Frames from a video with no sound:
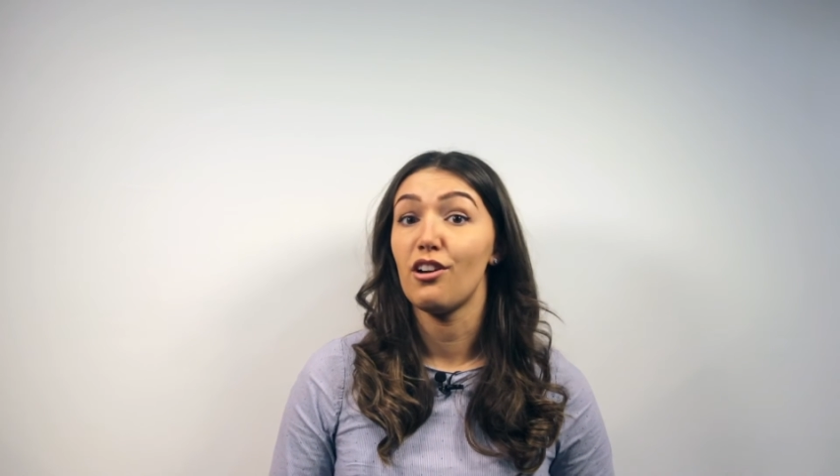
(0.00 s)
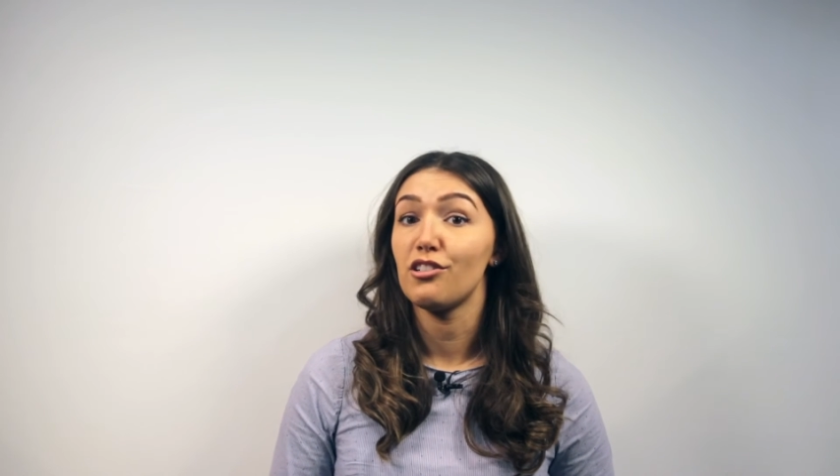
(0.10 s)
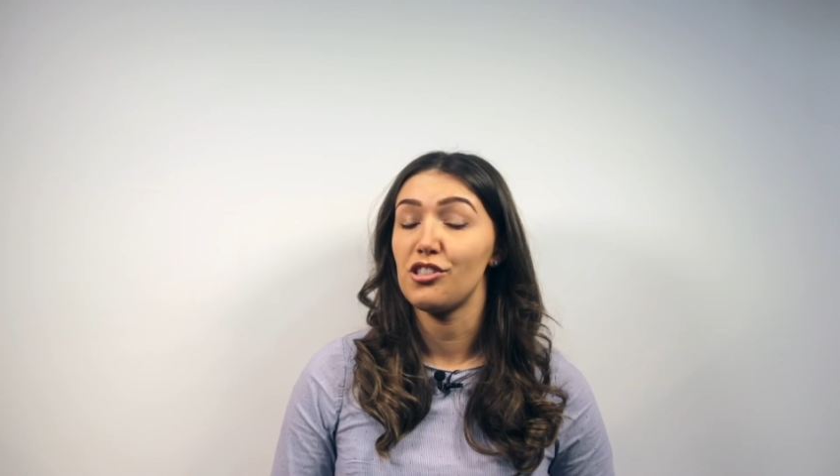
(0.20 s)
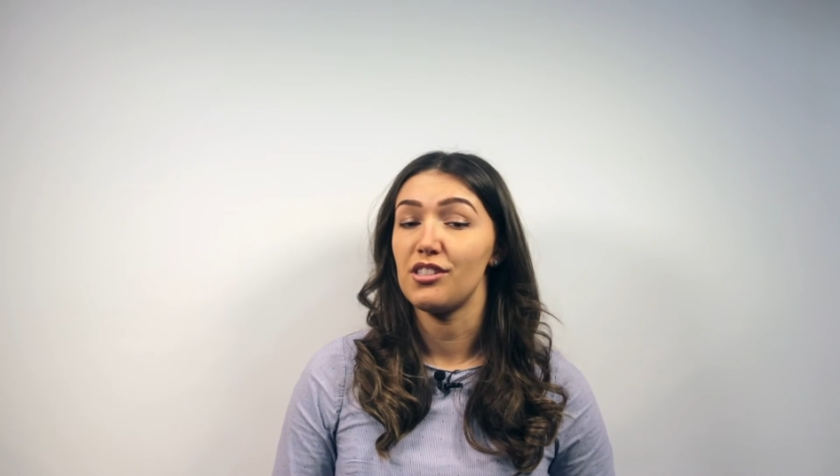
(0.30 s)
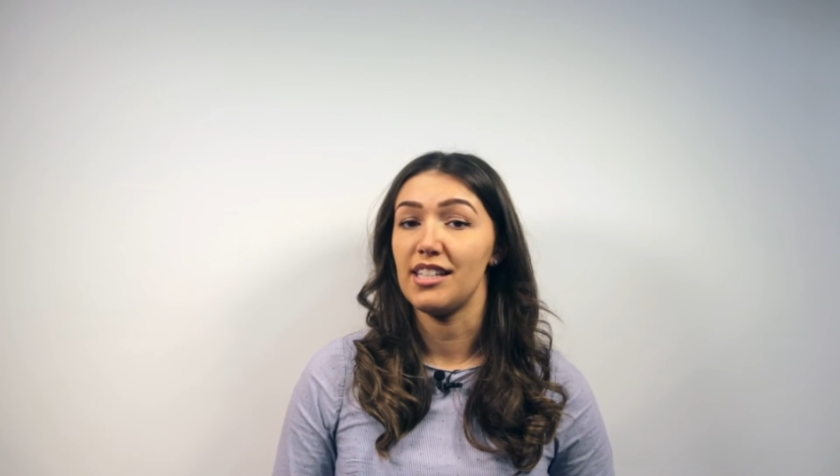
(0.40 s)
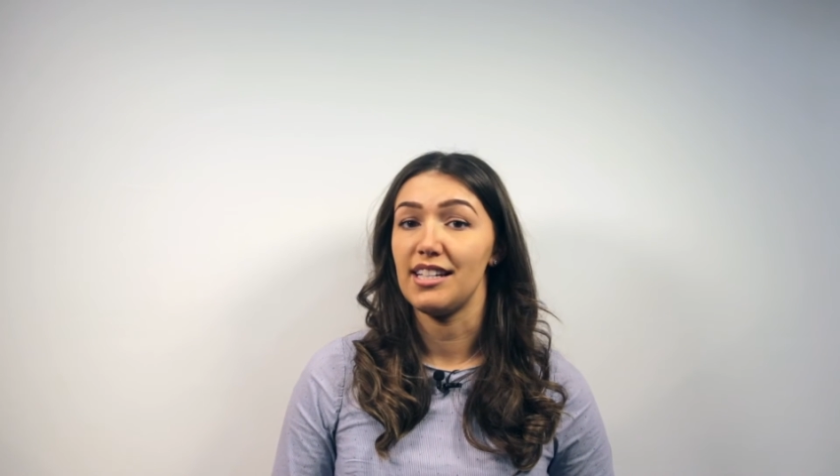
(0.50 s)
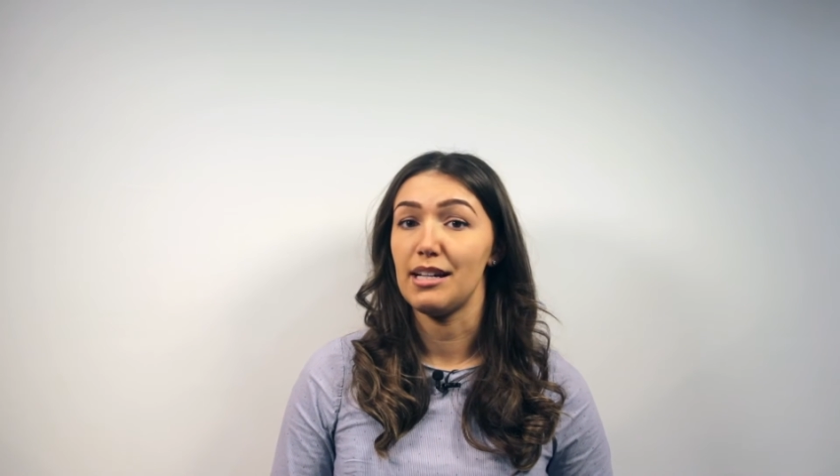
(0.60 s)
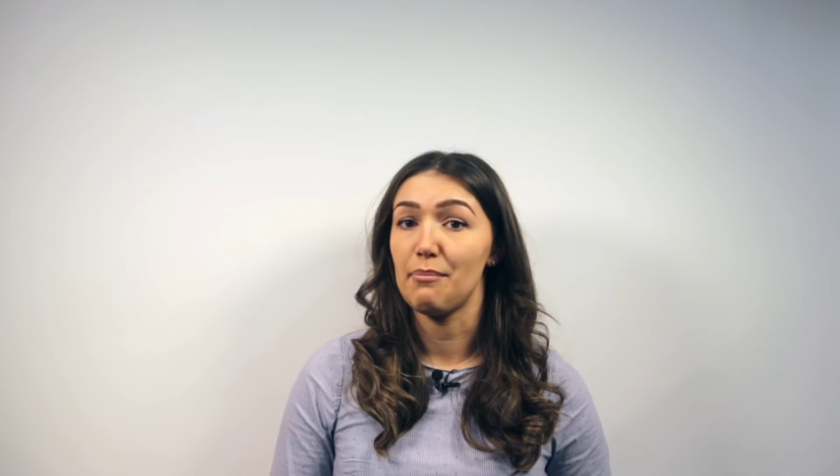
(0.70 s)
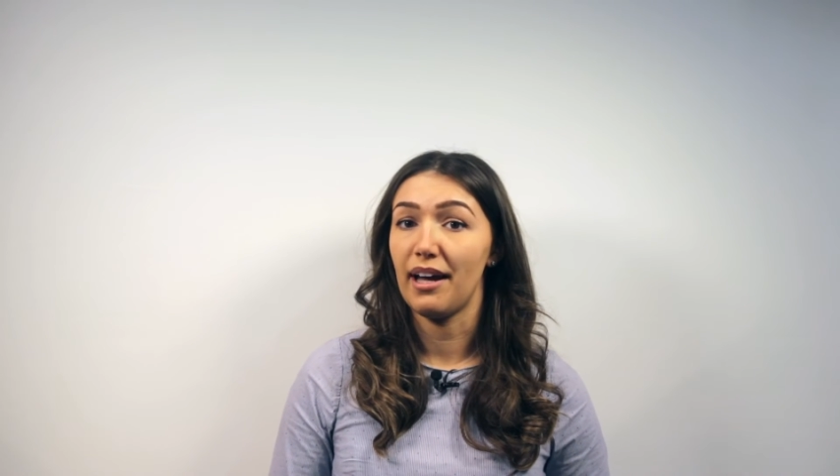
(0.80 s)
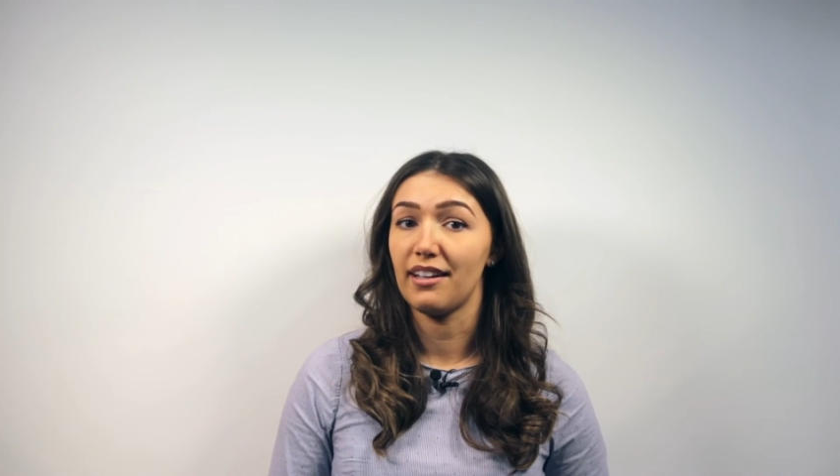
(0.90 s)
not just sitting
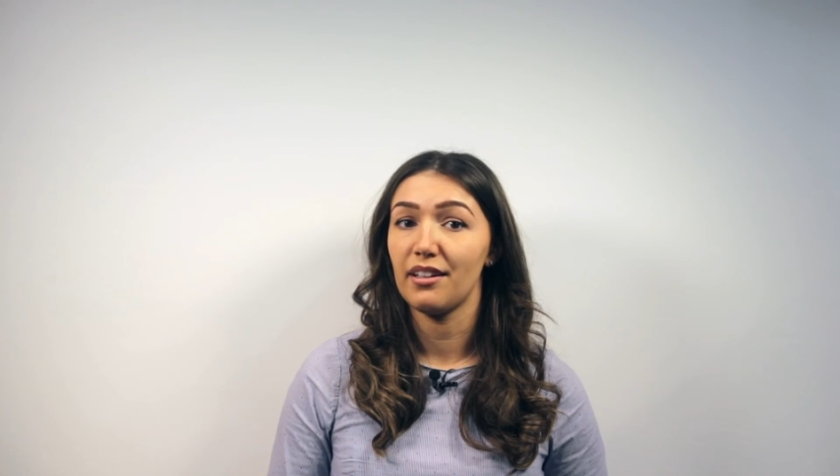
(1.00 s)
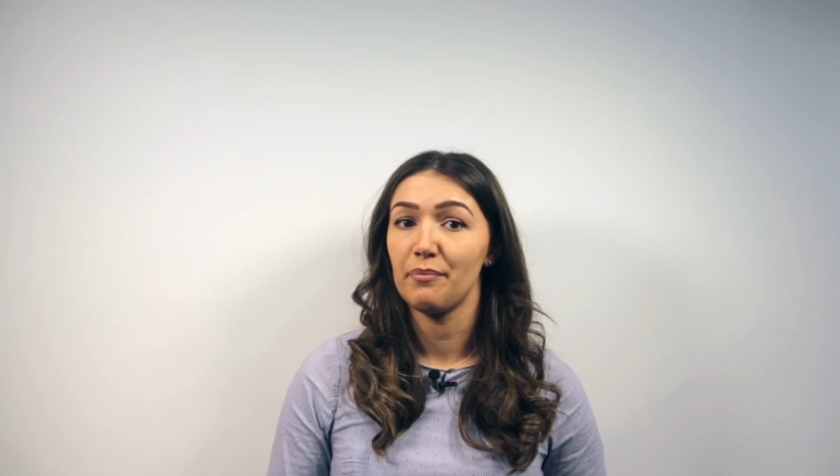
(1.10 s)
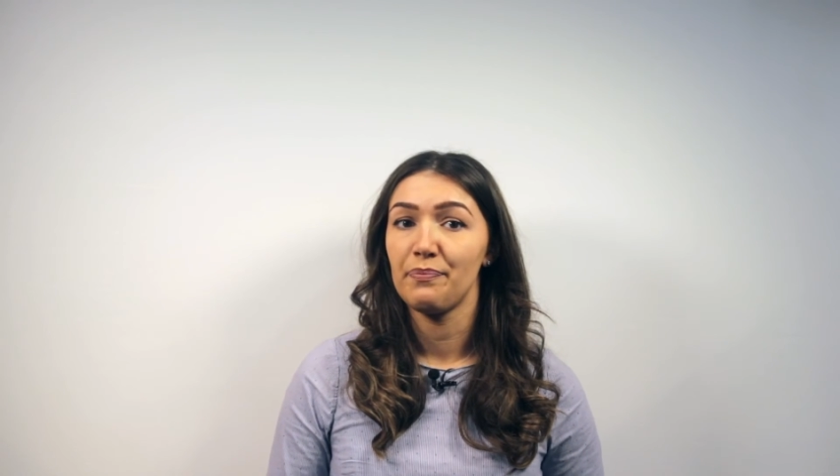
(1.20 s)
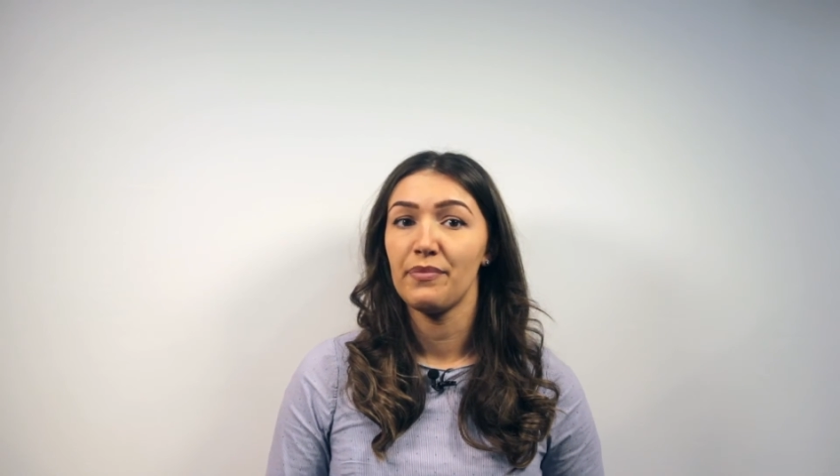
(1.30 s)
in a bank.